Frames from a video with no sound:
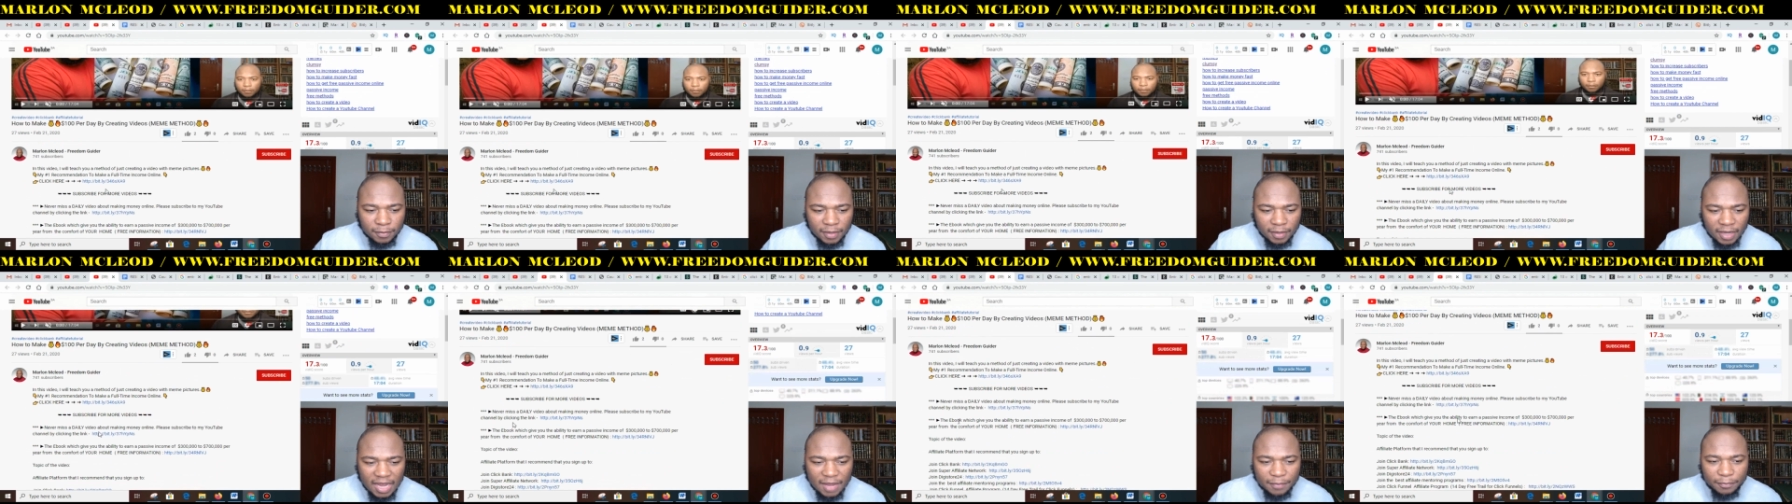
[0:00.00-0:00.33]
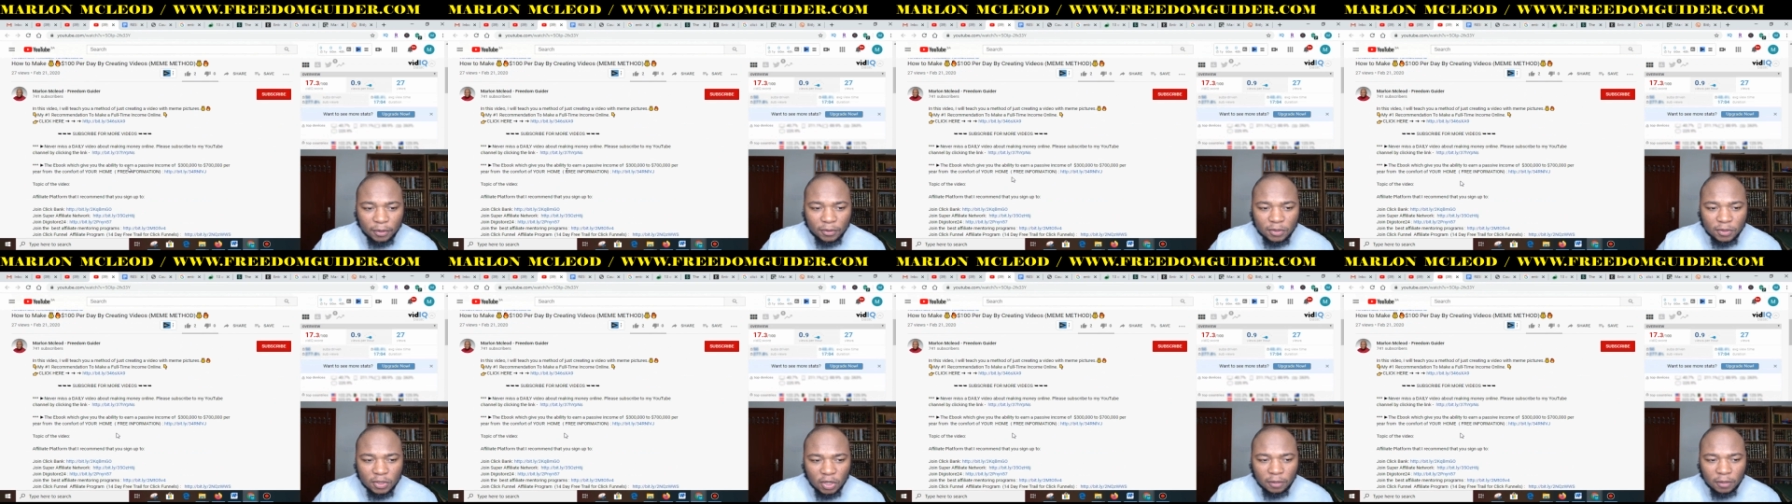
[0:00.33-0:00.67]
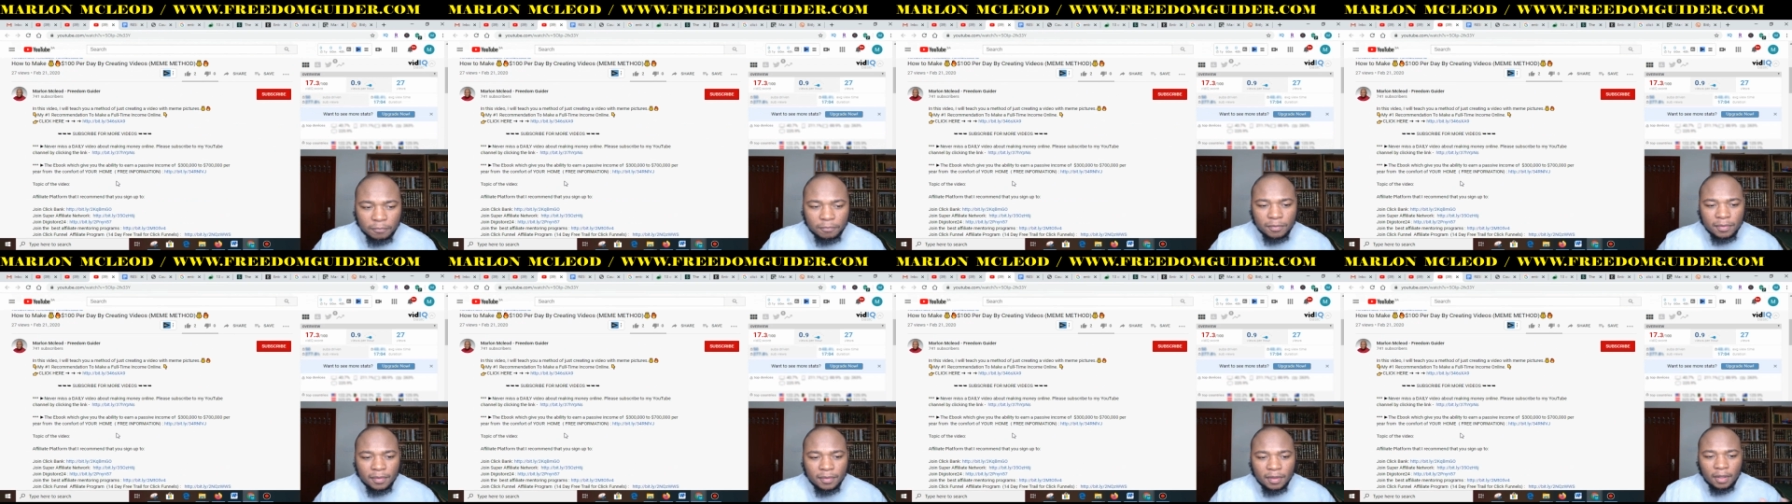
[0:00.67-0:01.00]
Ebook.
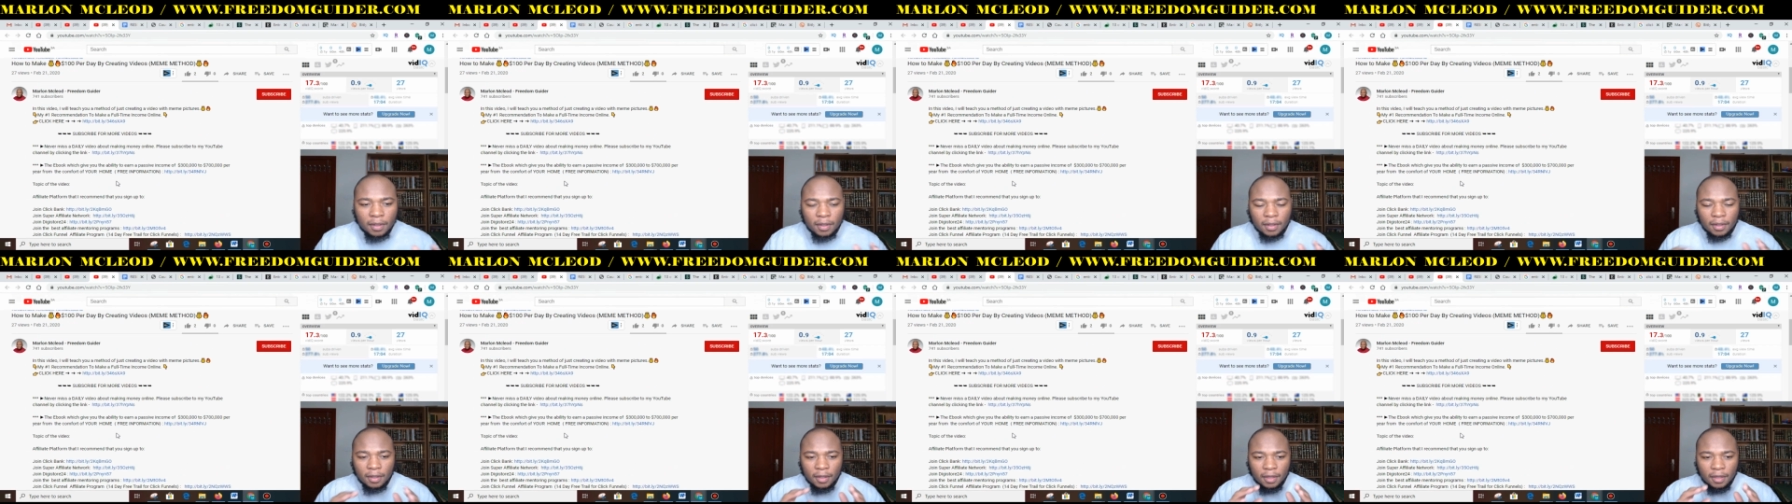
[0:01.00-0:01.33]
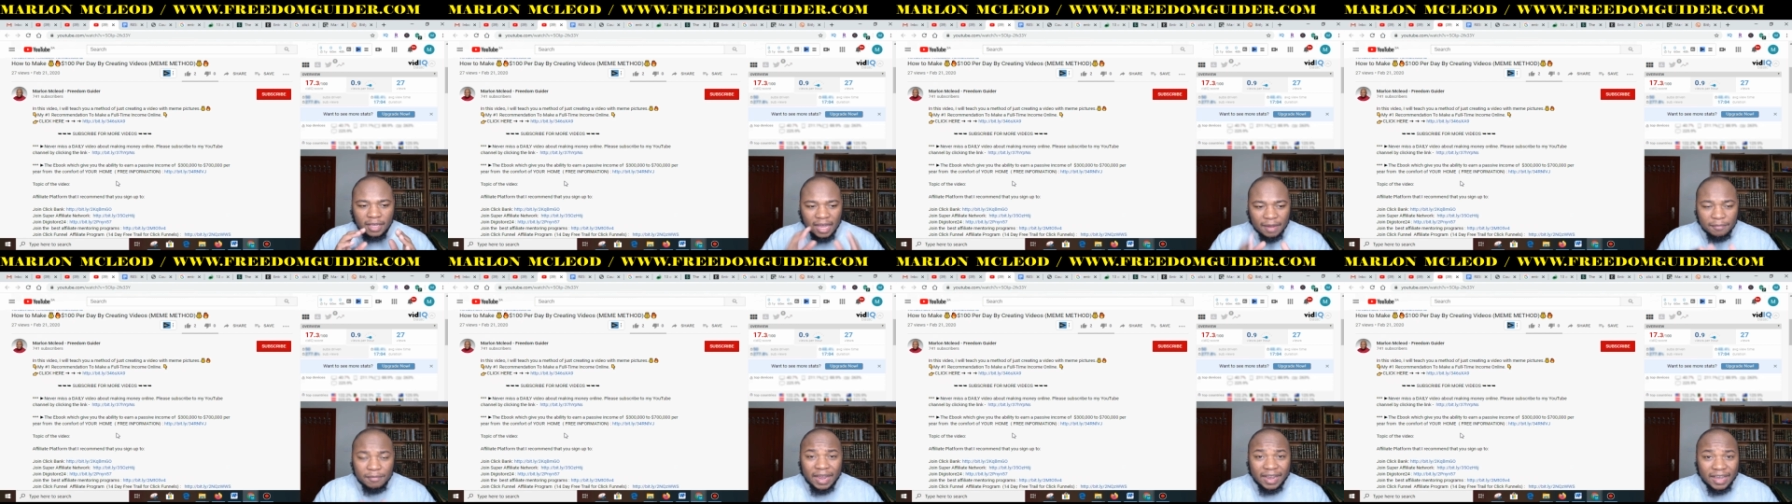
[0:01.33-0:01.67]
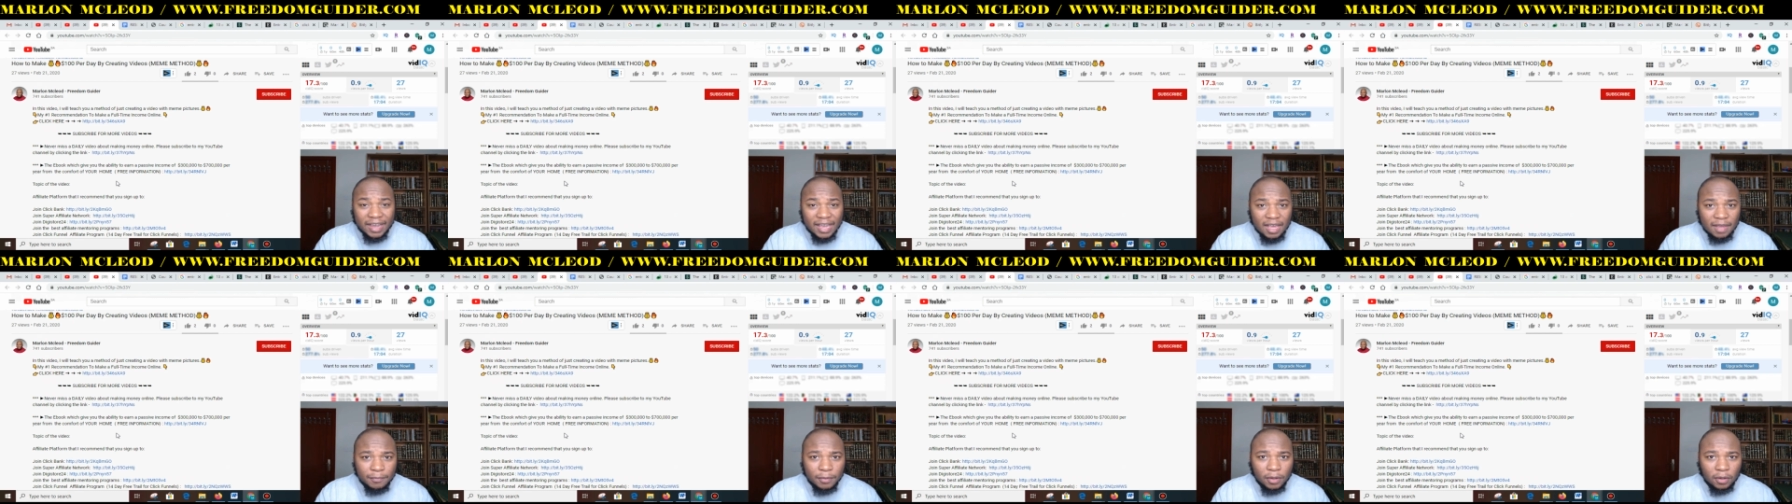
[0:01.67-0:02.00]
So get
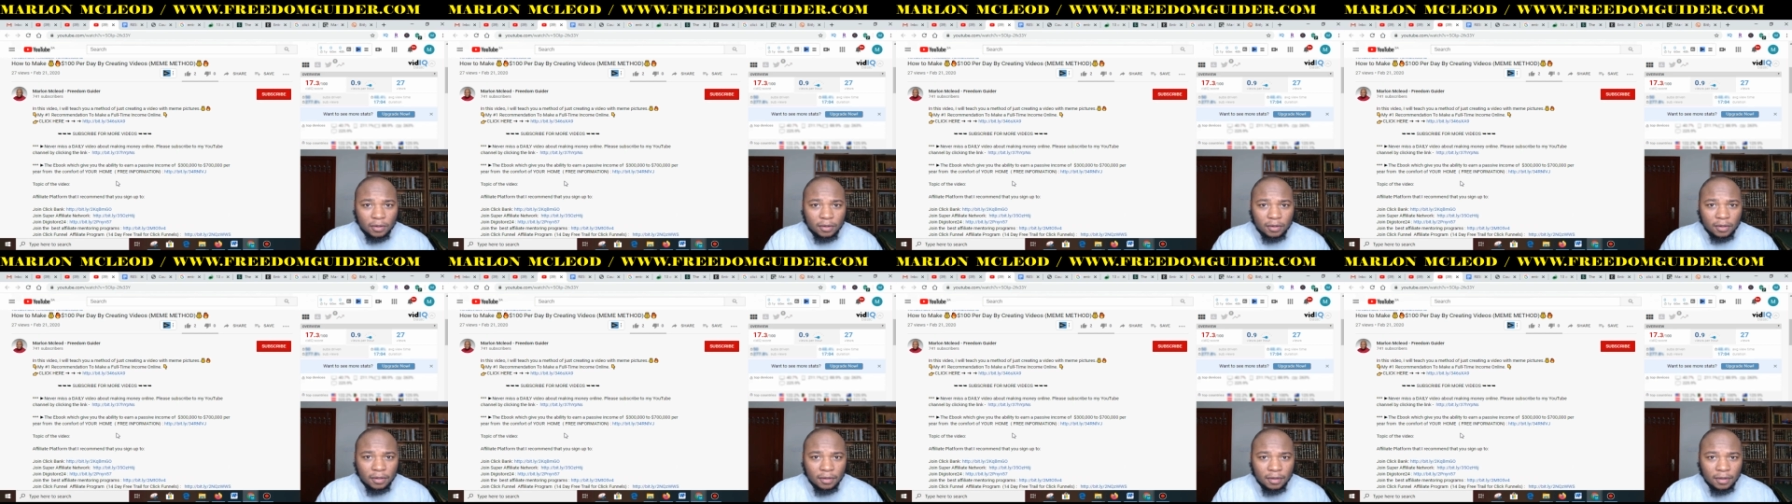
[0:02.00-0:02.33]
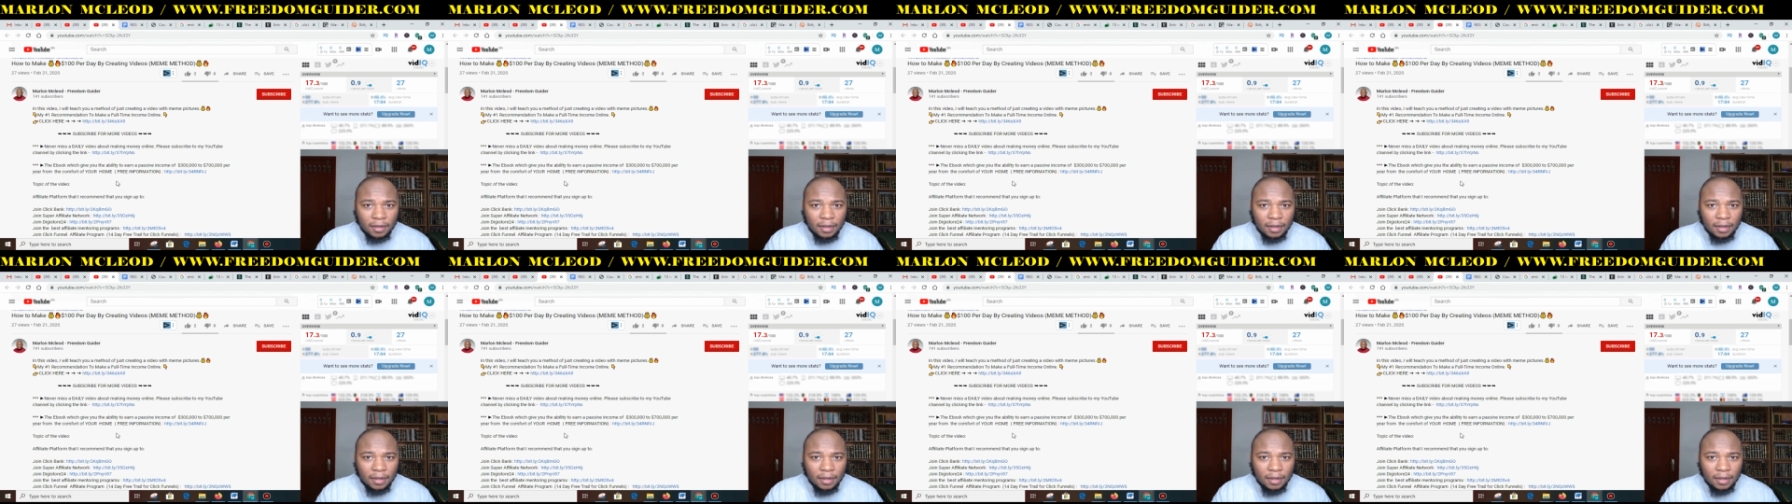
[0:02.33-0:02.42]
my ebook